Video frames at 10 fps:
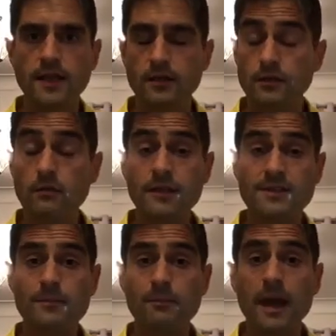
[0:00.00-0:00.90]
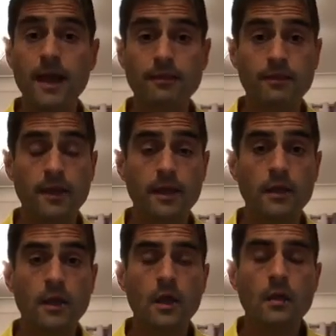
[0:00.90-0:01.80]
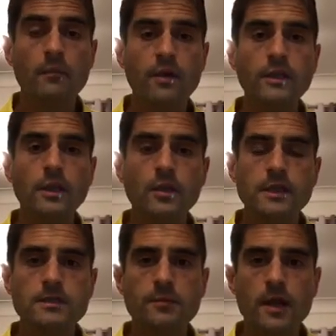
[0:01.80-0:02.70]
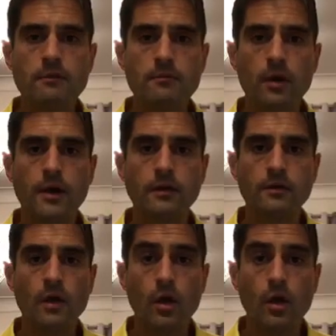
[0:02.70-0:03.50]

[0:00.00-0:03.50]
And I don't think it's a bad thing, but I think you need to bear in mind